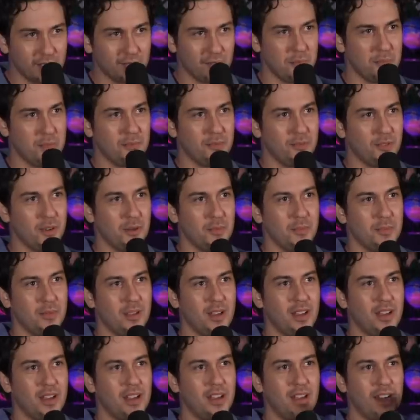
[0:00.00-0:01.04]
from from
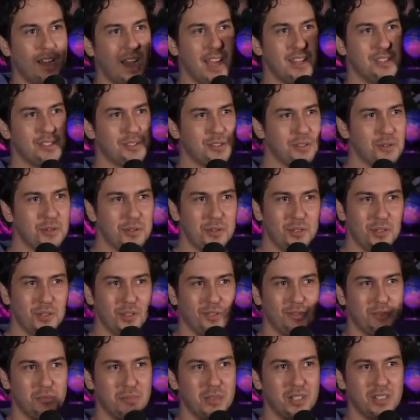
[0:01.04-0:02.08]
high school
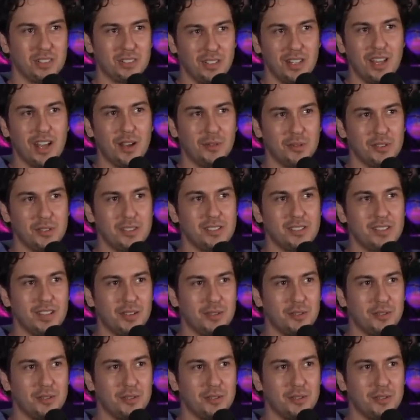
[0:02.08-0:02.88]
or from middle school. Yeah, we'll stick